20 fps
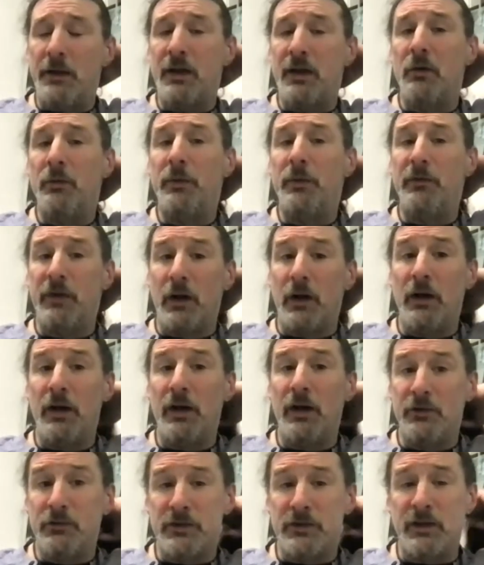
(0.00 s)
That would be very
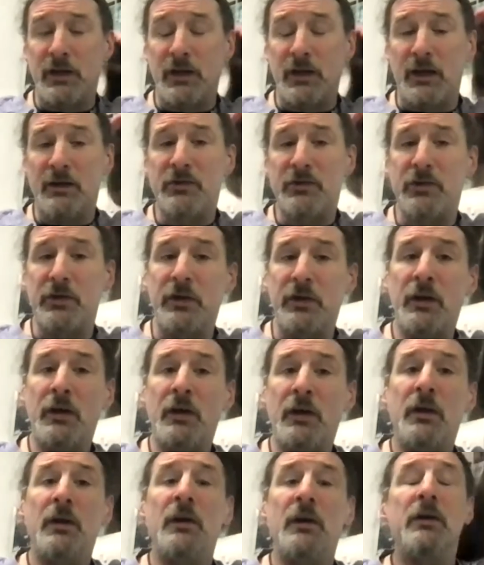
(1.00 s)
interesting, actually.
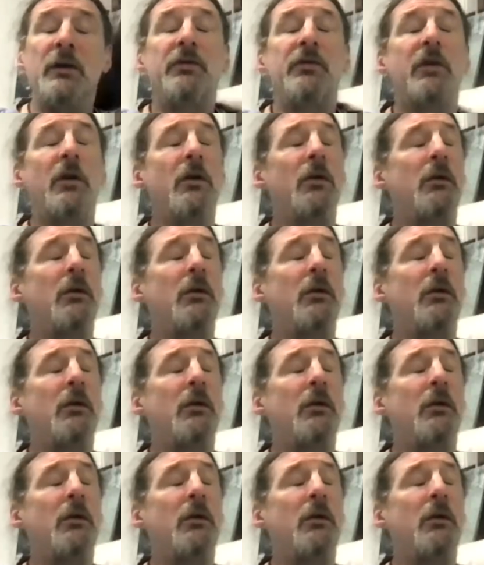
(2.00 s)
Happy to